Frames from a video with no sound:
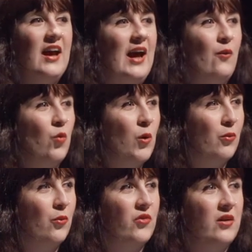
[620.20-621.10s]
and
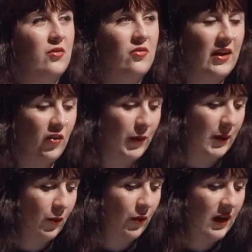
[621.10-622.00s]
wobbles and affects
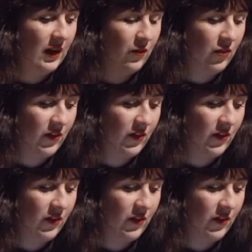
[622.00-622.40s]
people. For